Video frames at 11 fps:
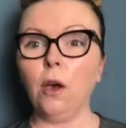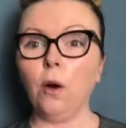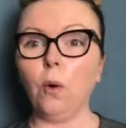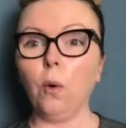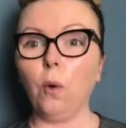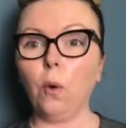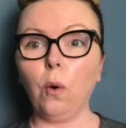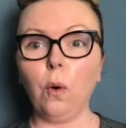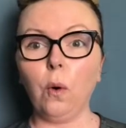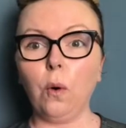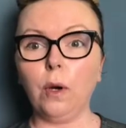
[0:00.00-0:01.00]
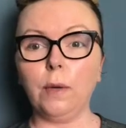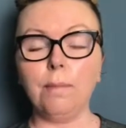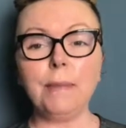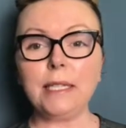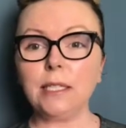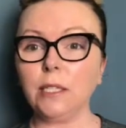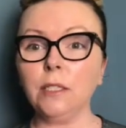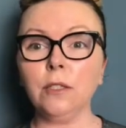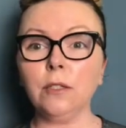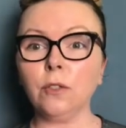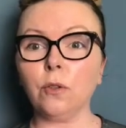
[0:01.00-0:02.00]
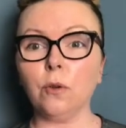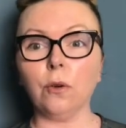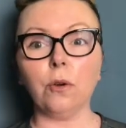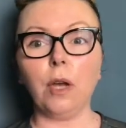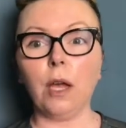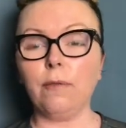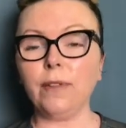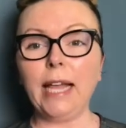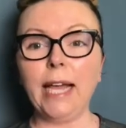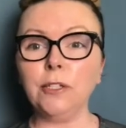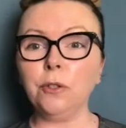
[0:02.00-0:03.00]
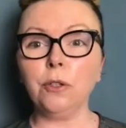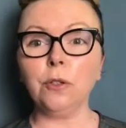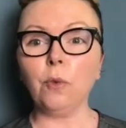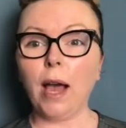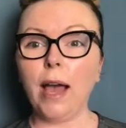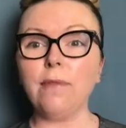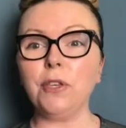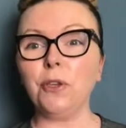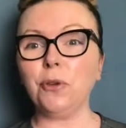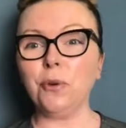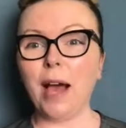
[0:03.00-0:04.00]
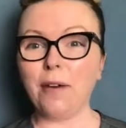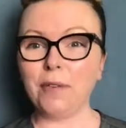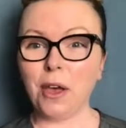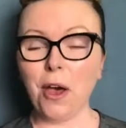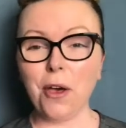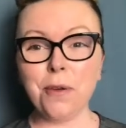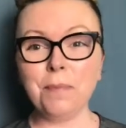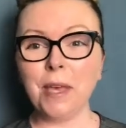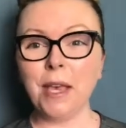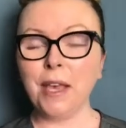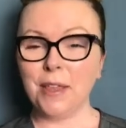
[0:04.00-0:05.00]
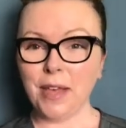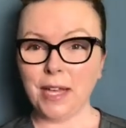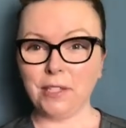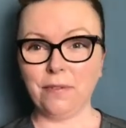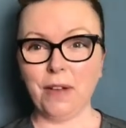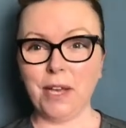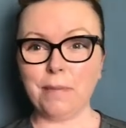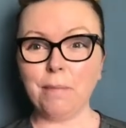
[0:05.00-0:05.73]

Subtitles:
or mittens or a flannel, whatever you have at home, that's fine.